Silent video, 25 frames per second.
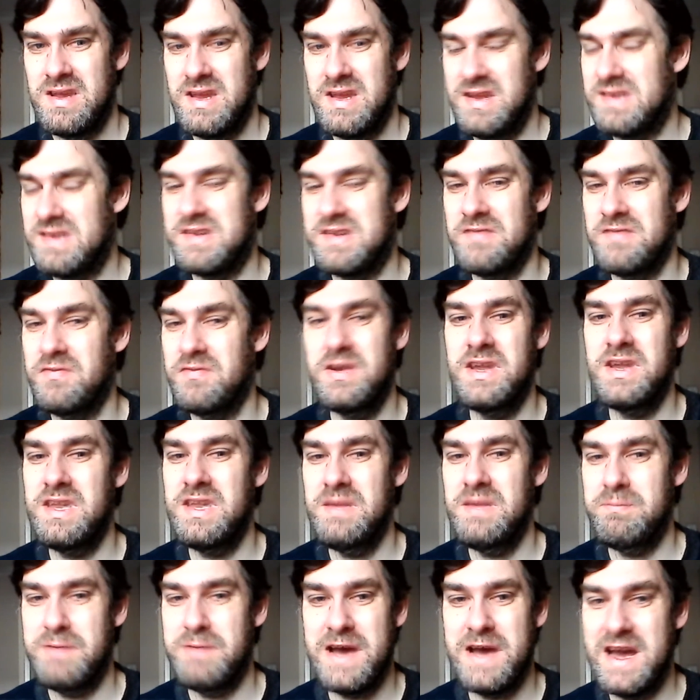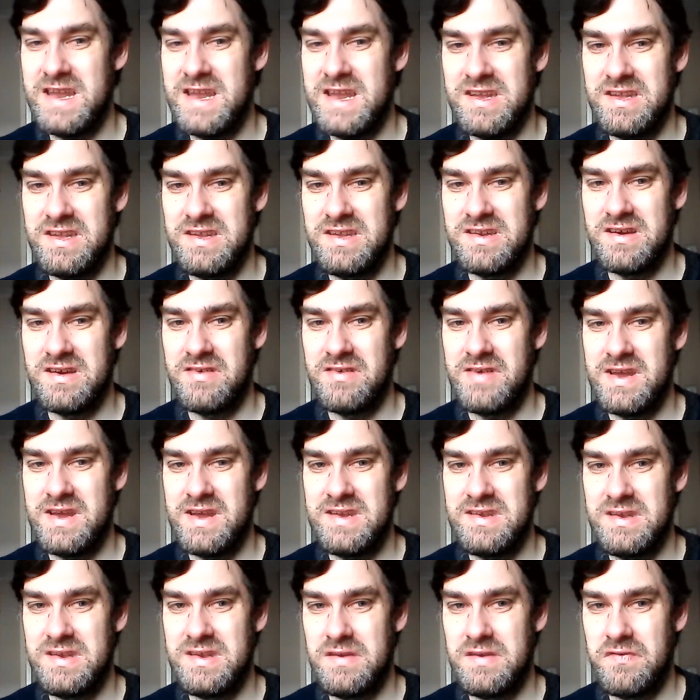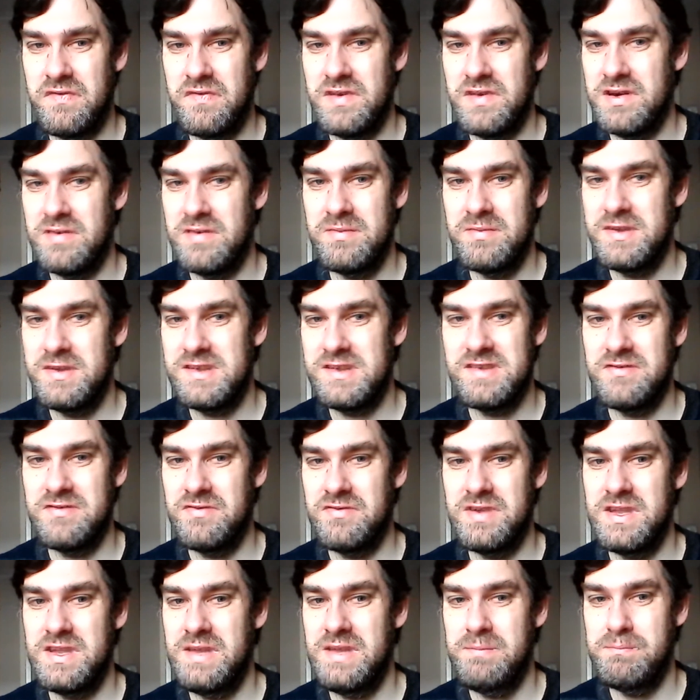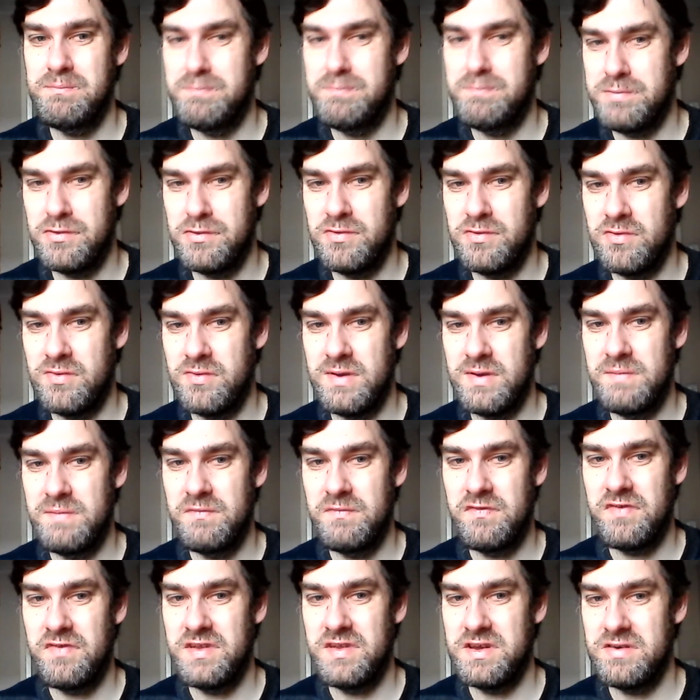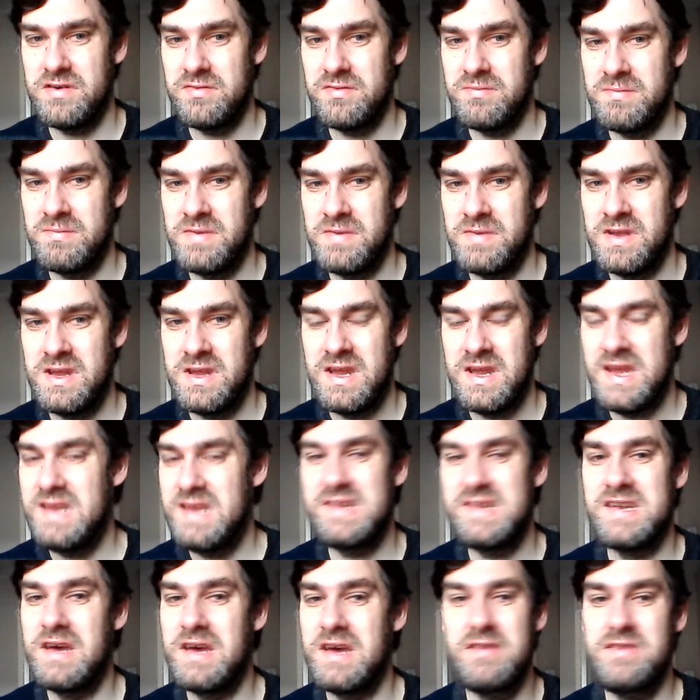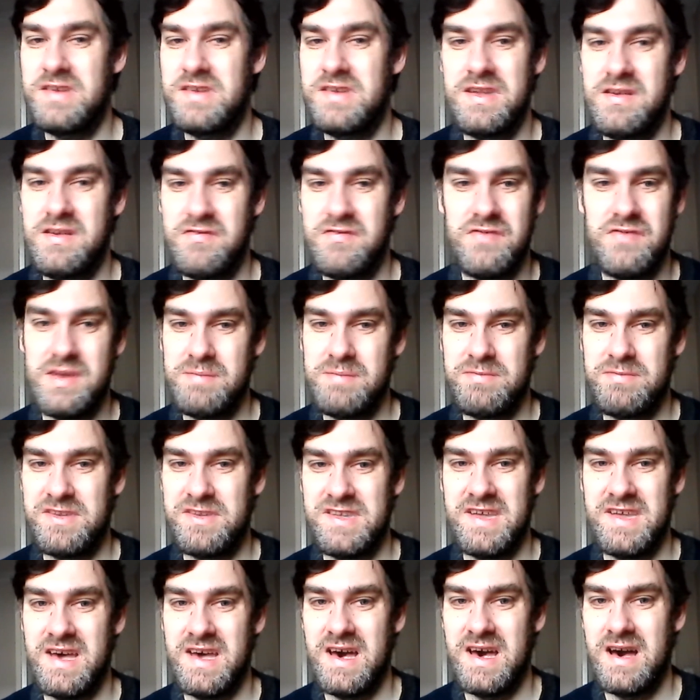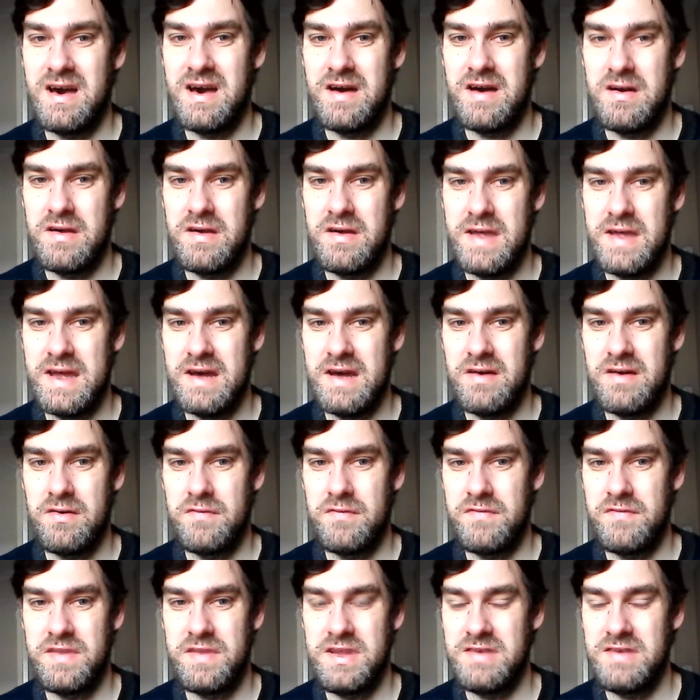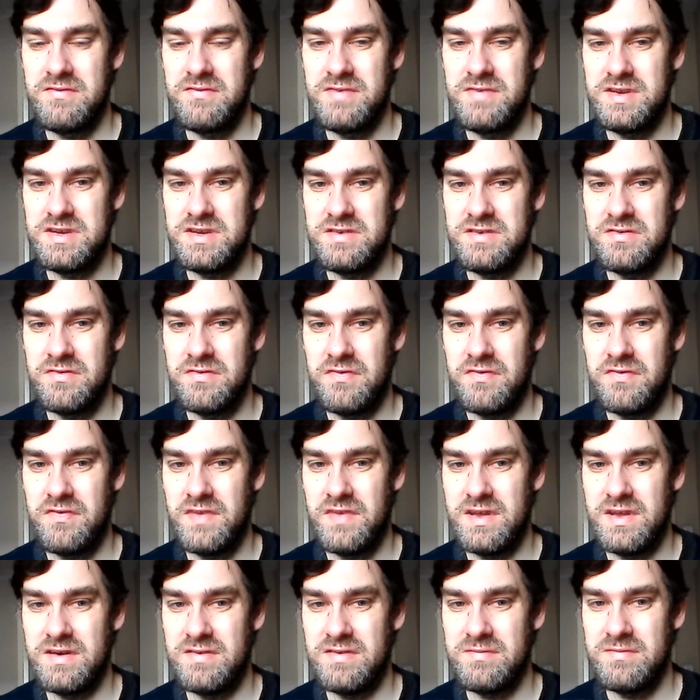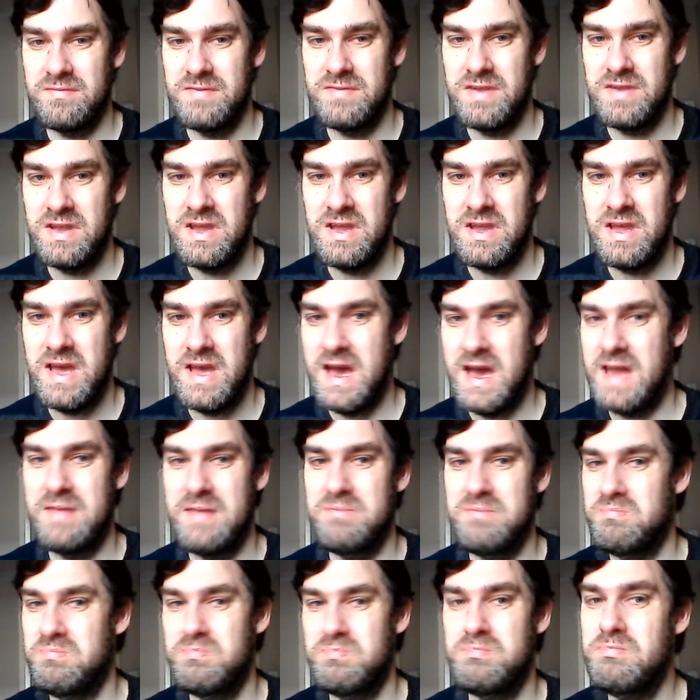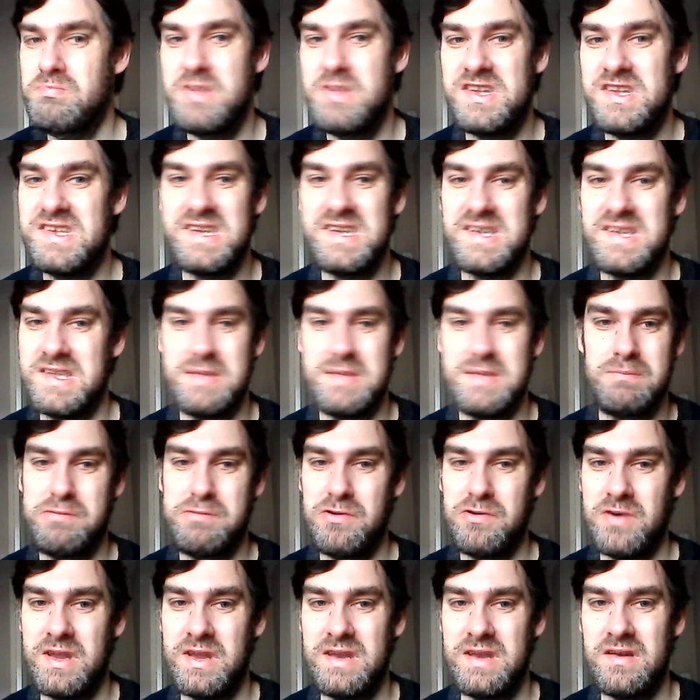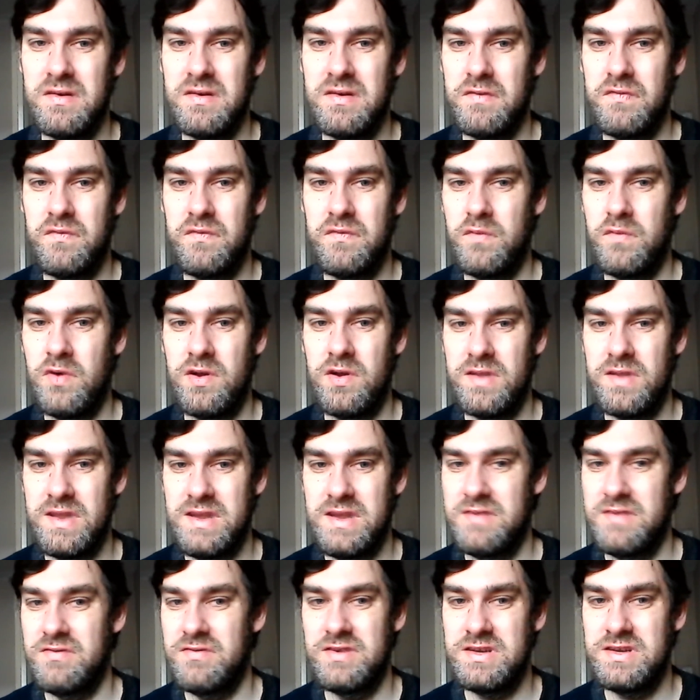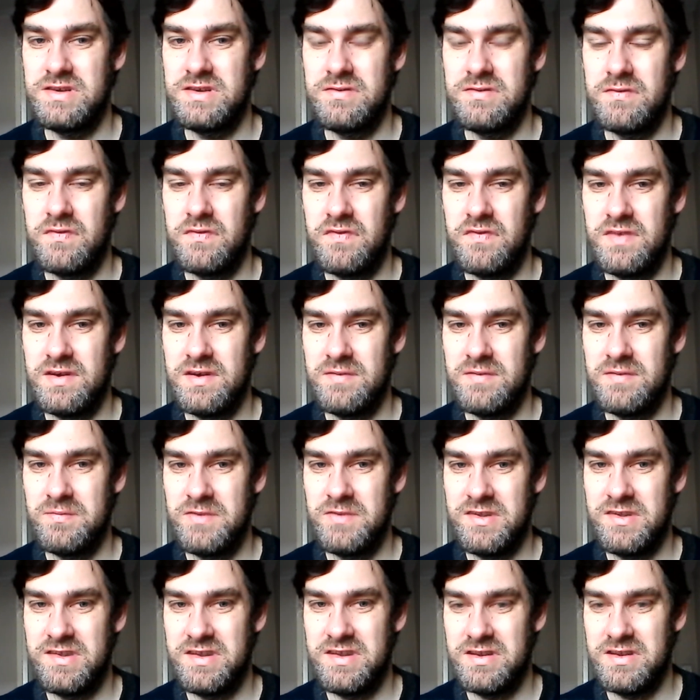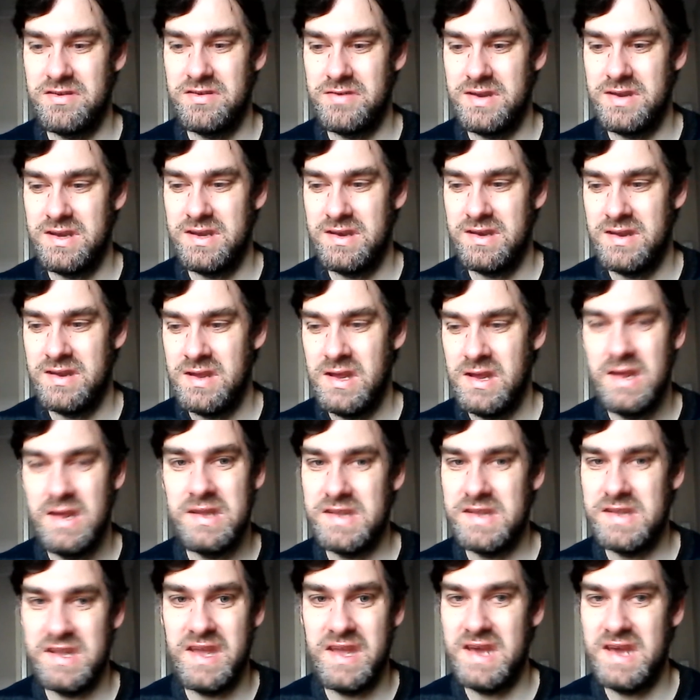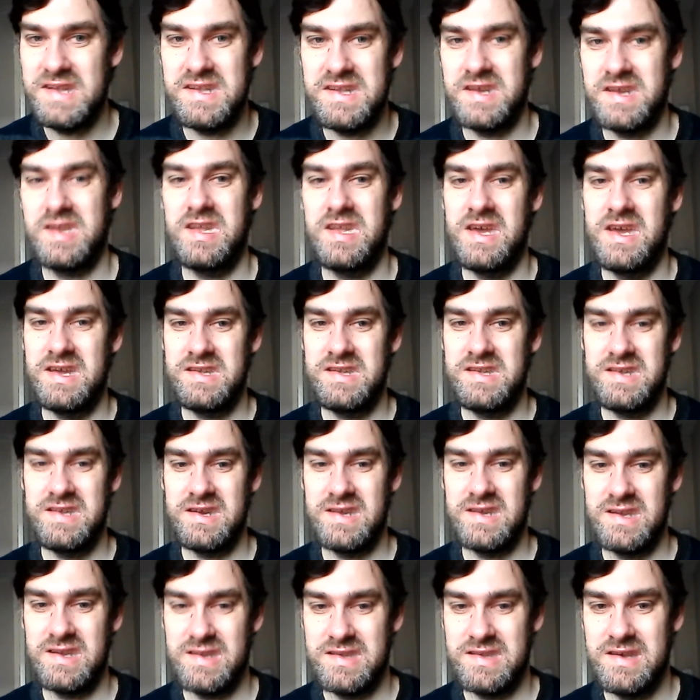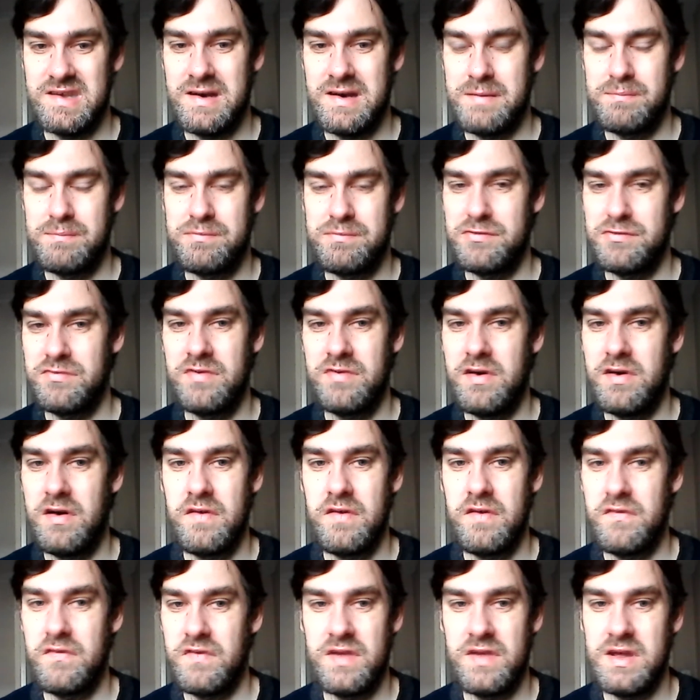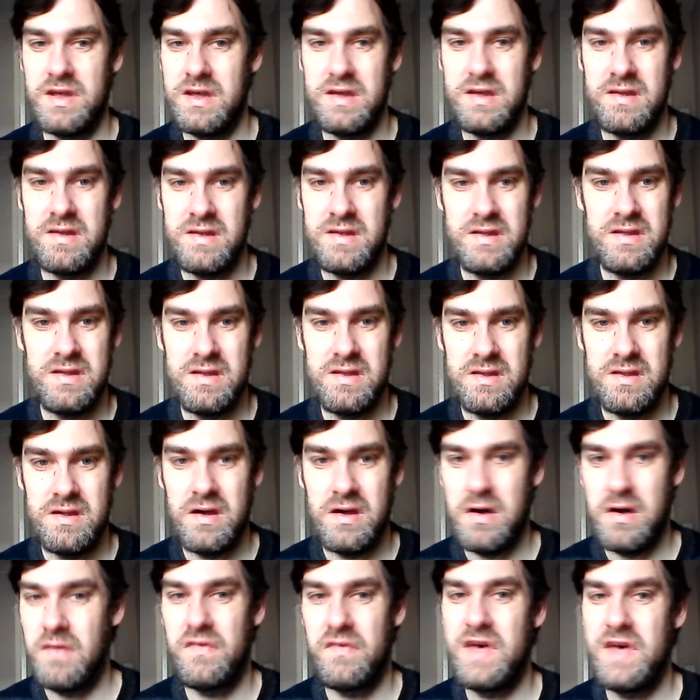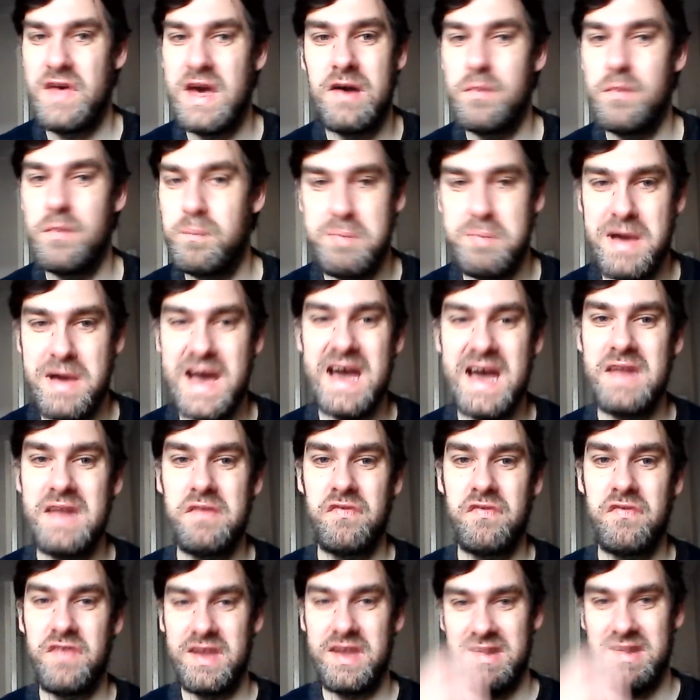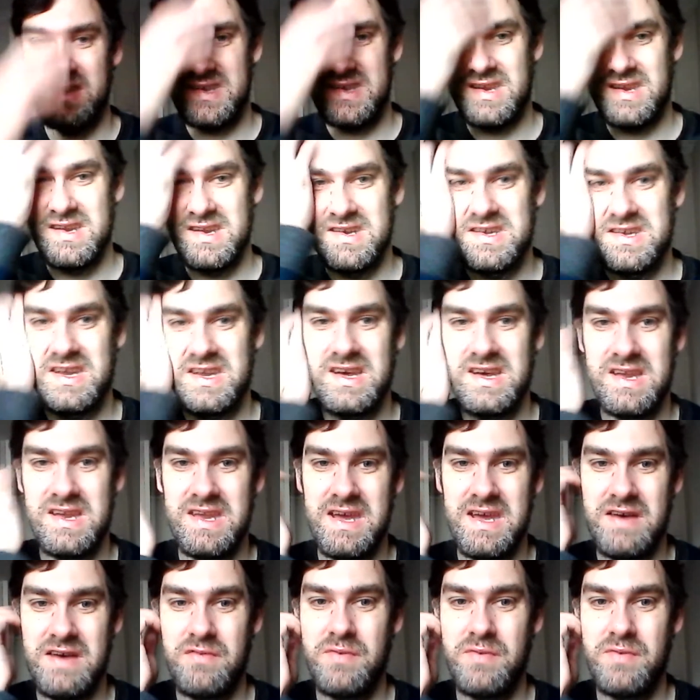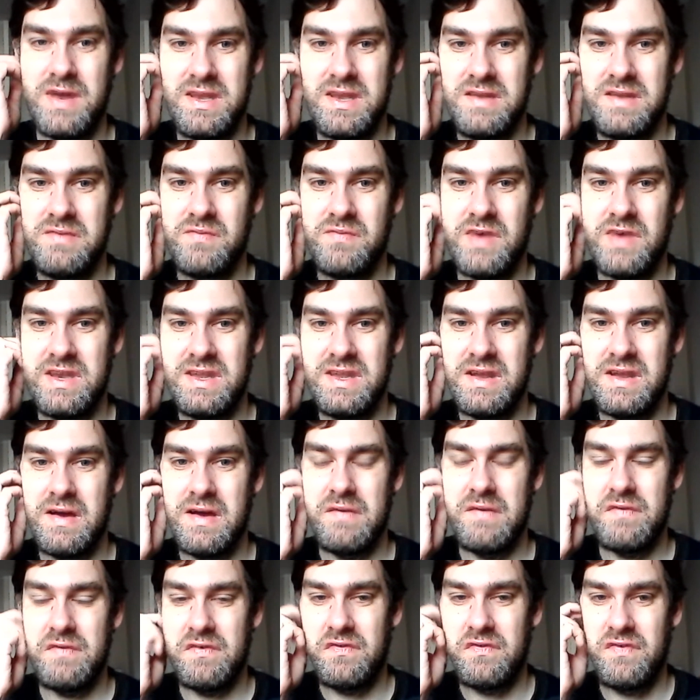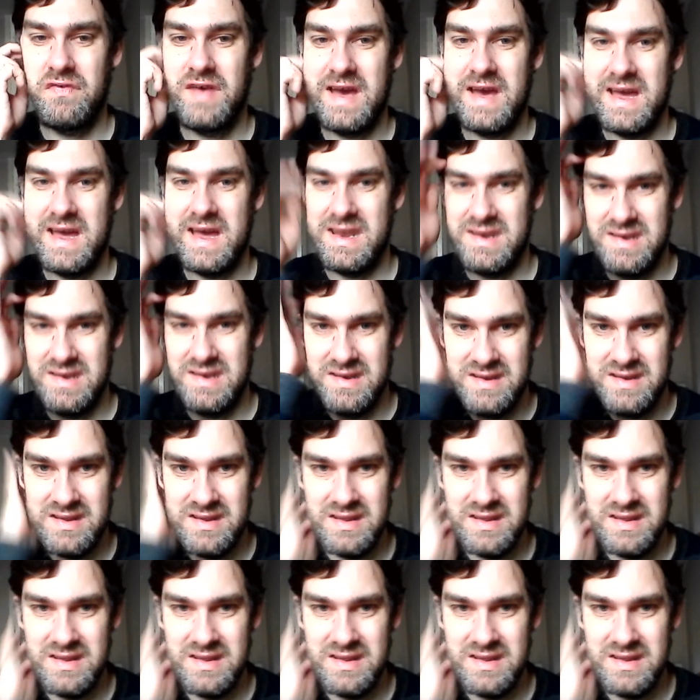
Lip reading: It's a really badly directed film. It's a really boring film. He totally rips the heart out of the original film and misses the point of what the original film was doing. So that's a classic example of how bad things can turn out when you have a fan,